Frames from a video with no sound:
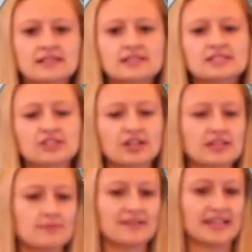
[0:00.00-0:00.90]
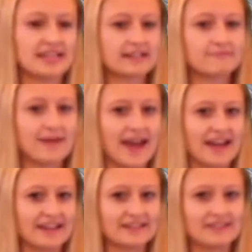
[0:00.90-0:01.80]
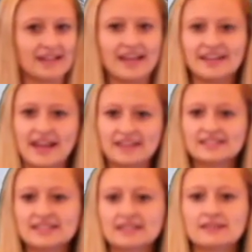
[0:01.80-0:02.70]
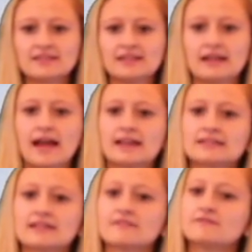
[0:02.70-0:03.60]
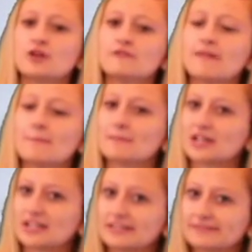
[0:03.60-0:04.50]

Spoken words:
starting the beginning of May and ending the end of November.